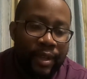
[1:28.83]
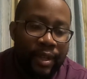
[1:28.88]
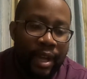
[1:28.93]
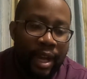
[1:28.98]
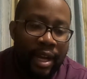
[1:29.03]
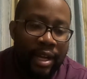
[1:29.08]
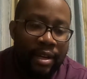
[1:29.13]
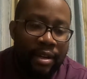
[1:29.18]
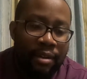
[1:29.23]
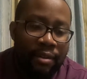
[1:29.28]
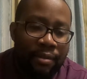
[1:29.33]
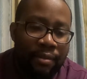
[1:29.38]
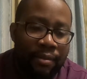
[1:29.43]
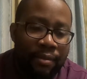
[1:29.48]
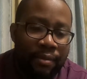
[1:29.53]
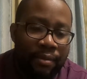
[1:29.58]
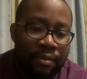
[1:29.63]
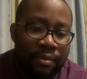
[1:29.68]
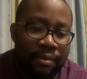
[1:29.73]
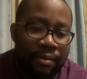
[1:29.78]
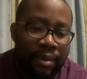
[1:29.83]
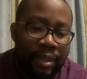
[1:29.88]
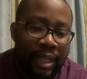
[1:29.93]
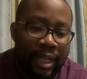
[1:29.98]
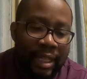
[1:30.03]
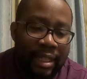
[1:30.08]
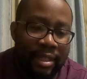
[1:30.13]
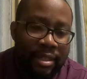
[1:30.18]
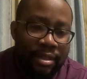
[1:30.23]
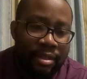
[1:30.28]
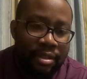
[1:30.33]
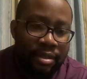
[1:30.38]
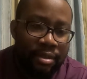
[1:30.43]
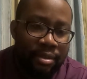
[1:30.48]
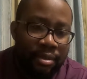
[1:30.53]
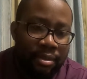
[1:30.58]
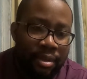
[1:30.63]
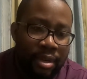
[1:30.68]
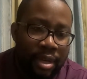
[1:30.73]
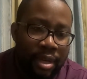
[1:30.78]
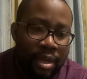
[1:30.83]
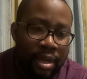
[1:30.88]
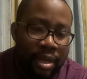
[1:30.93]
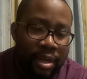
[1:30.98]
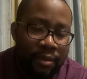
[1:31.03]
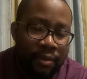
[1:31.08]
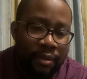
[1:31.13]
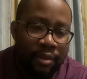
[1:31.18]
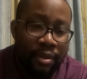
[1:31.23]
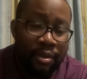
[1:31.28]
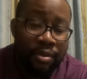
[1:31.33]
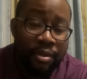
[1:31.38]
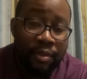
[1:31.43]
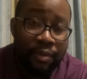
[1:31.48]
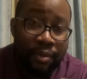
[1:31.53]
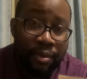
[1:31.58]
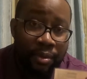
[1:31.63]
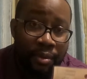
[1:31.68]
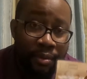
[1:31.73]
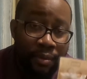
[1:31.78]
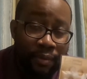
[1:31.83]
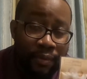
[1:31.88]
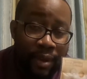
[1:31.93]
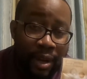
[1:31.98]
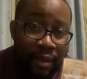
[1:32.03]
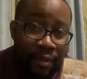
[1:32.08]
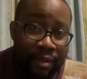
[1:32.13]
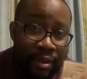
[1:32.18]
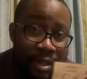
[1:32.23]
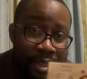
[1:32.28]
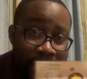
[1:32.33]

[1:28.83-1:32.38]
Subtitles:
kind of relate this to, for those of you who've never